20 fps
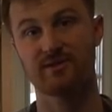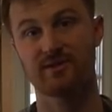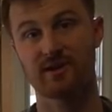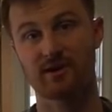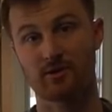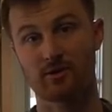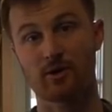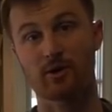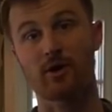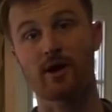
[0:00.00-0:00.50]

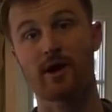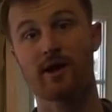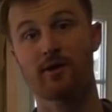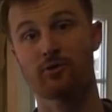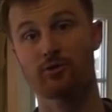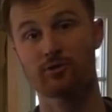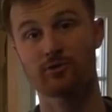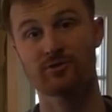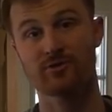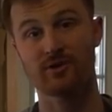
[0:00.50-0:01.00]
There are
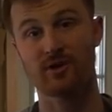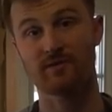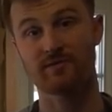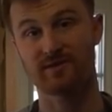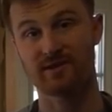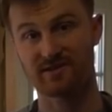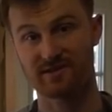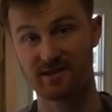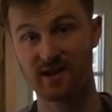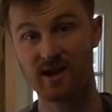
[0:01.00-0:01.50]
errors of
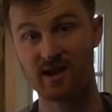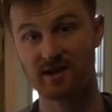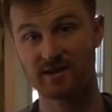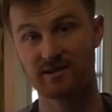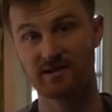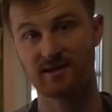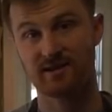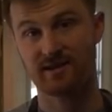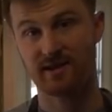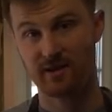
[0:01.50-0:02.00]

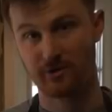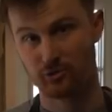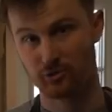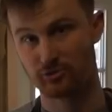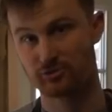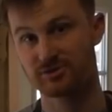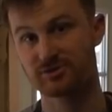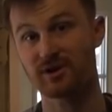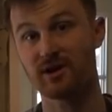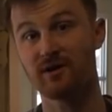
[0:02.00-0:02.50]
design and
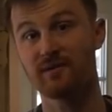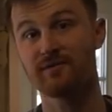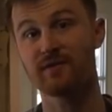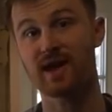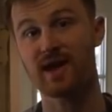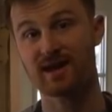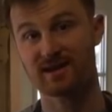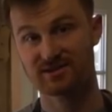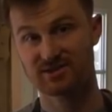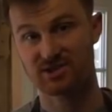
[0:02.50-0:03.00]
errors of
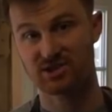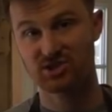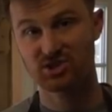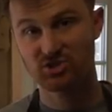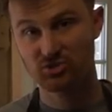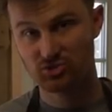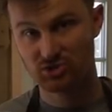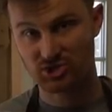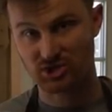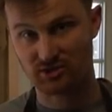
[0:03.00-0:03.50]

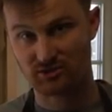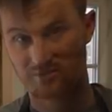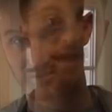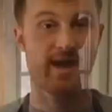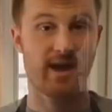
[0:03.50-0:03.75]
execution.